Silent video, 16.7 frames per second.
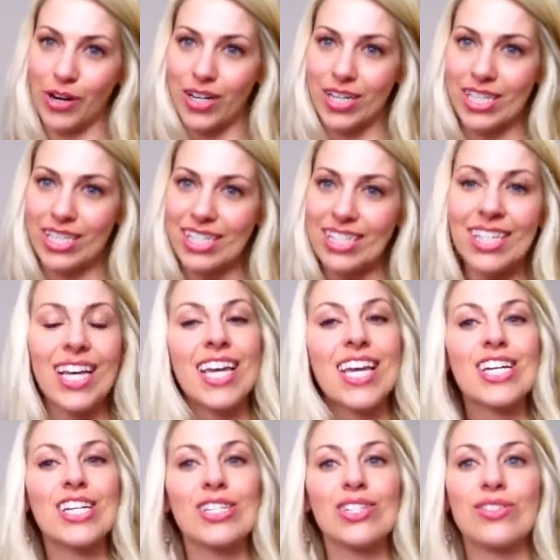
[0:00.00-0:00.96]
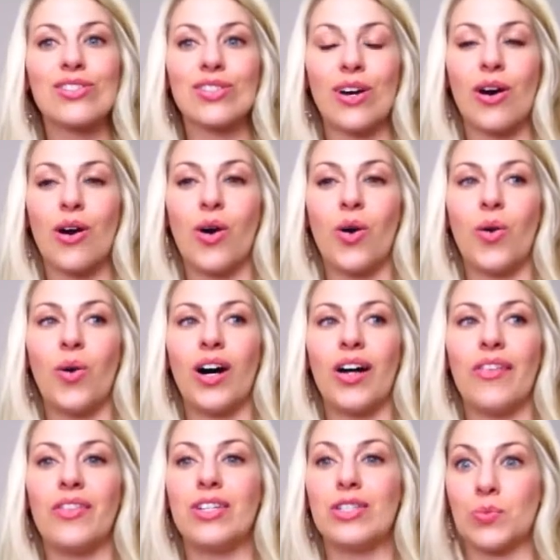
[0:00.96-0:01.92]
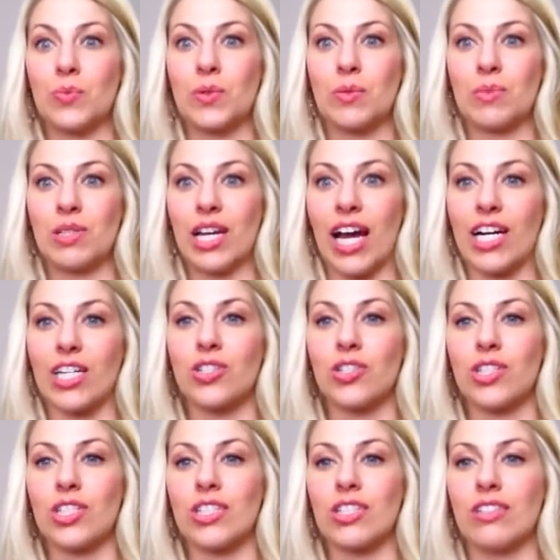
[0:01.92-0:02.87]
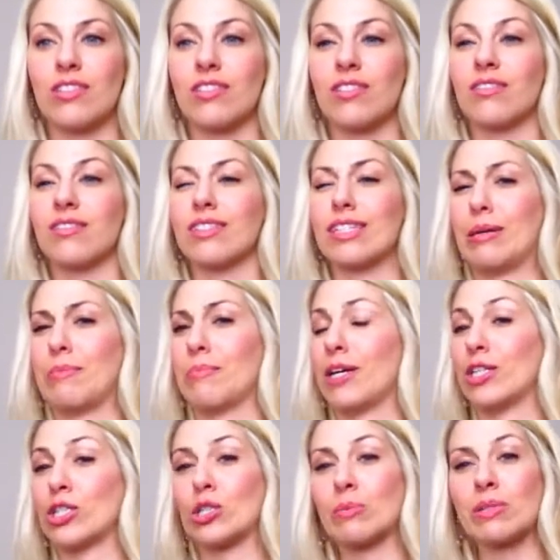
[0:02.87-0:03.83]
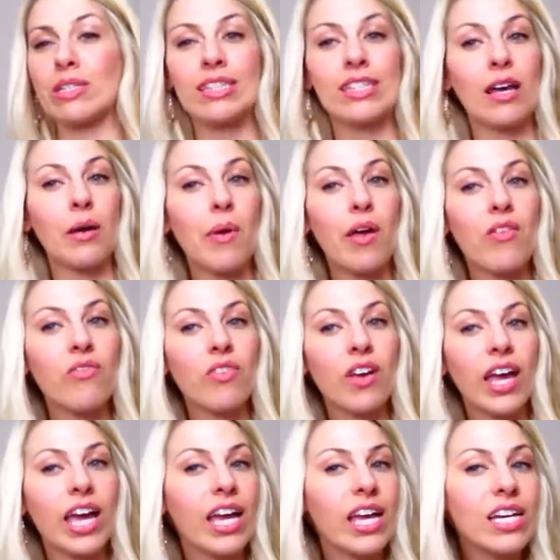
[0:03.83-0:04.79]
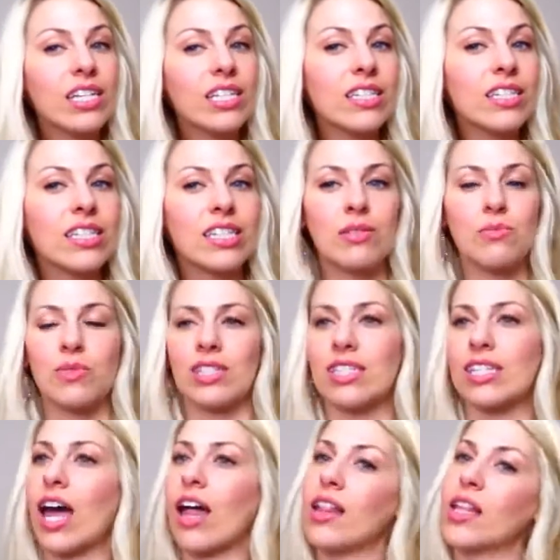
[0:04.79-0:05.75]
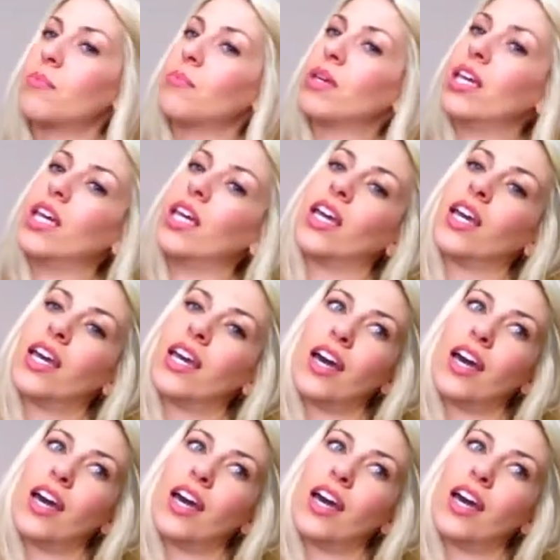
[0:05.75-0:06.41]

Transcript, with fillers: artist. So uh, this woman actually did measurements on my face and was telling me,